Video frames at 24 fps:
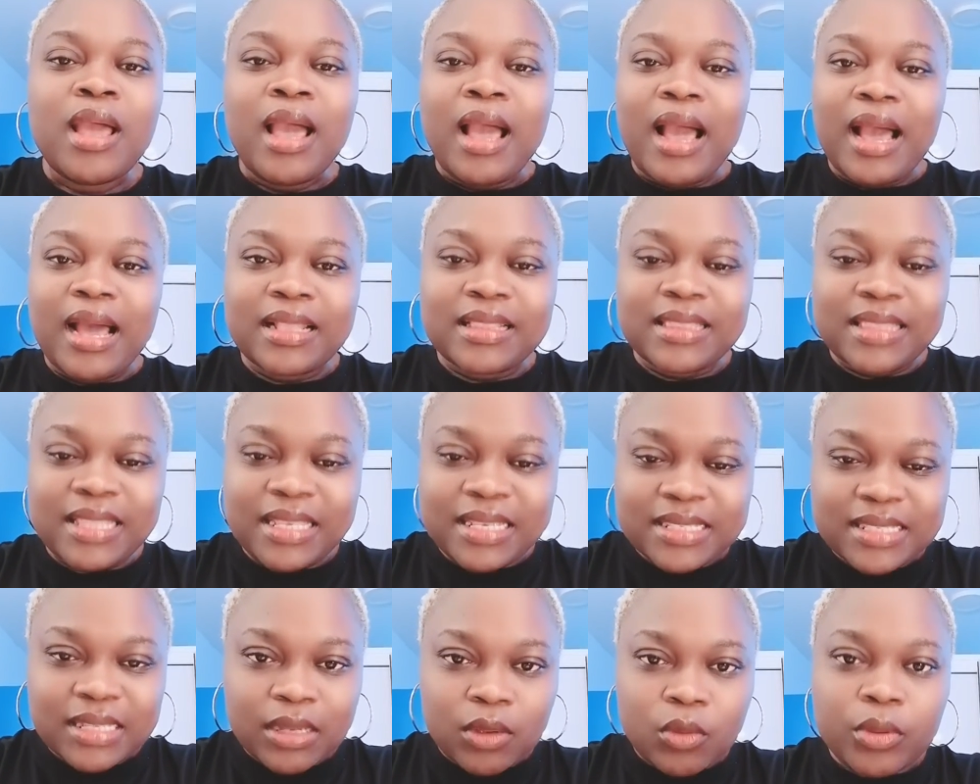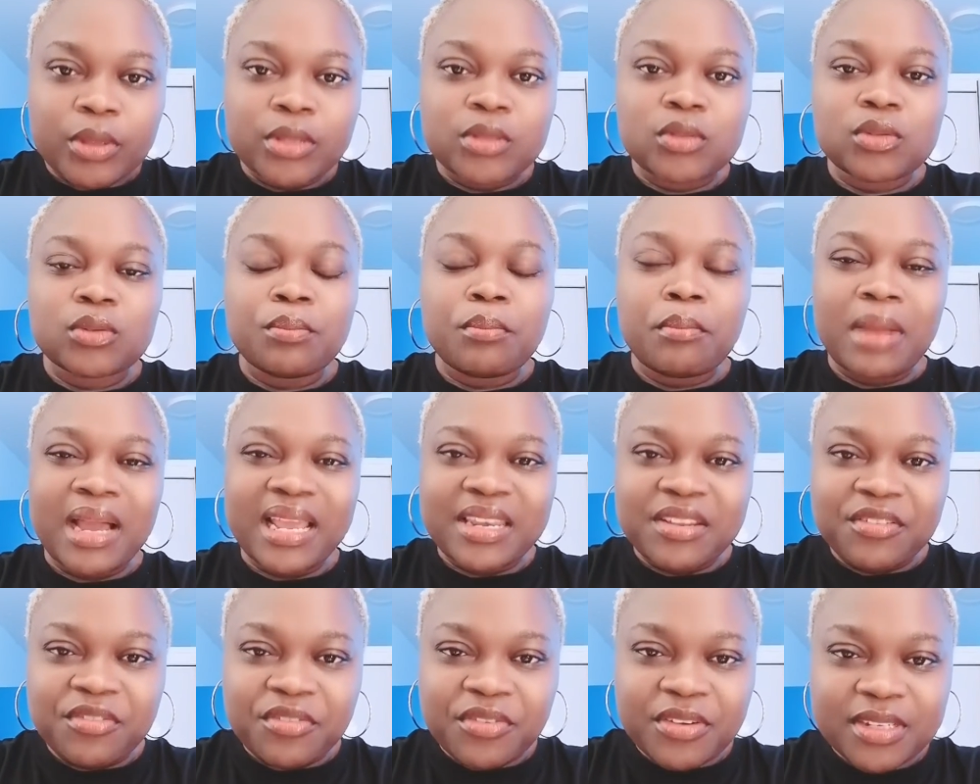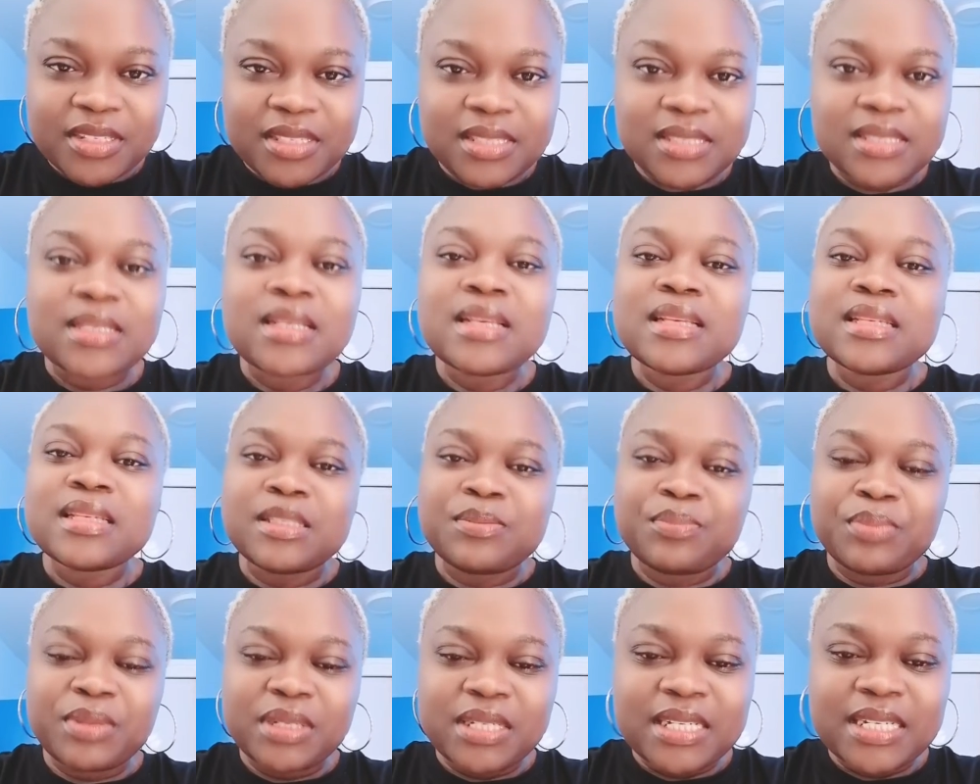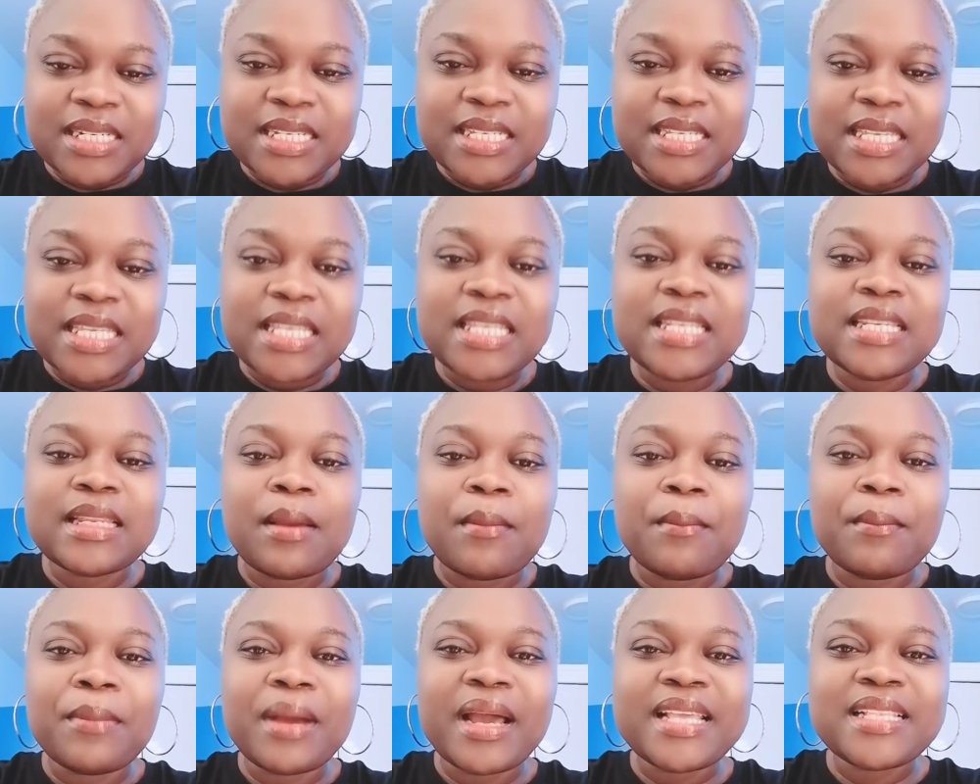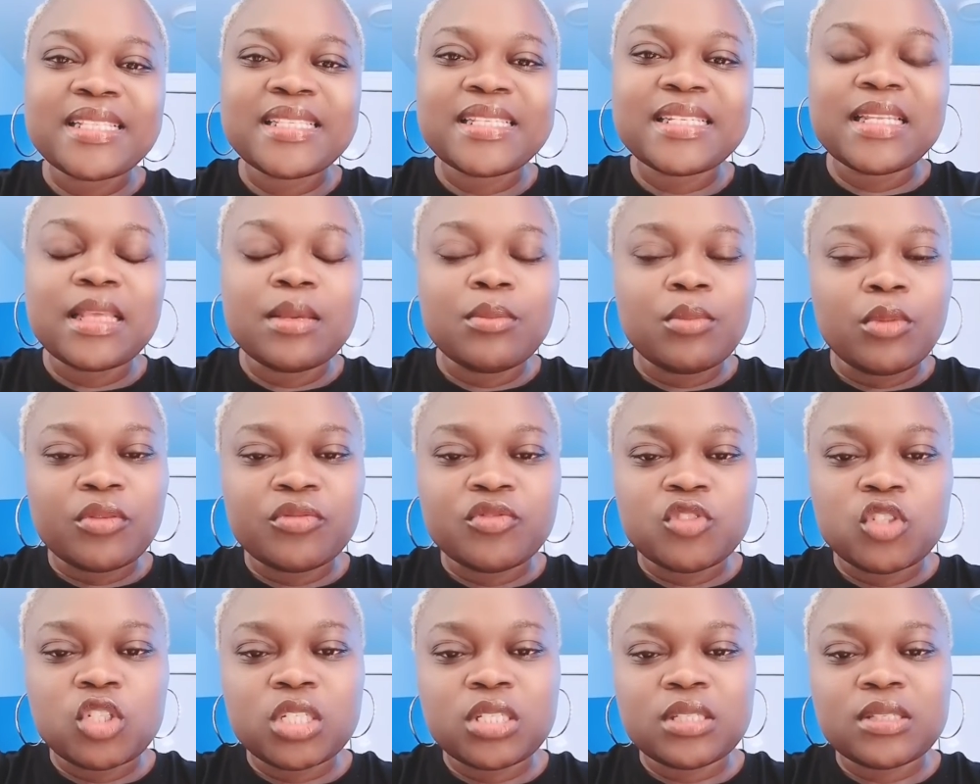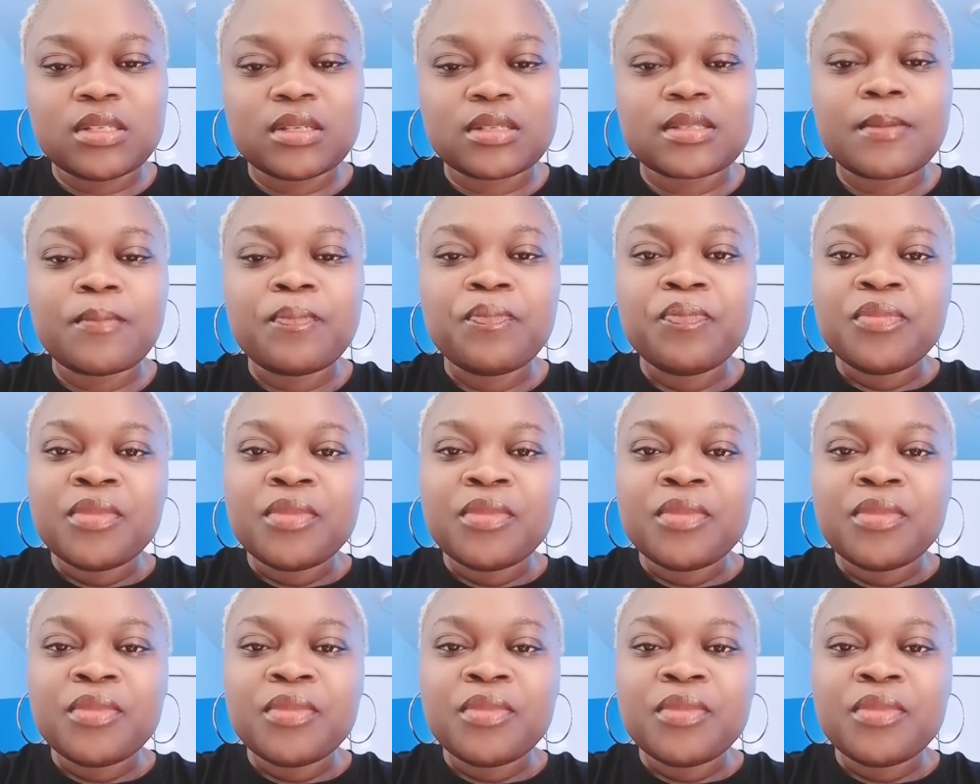and things are going to manifest speedily in the mighty name of Jesus.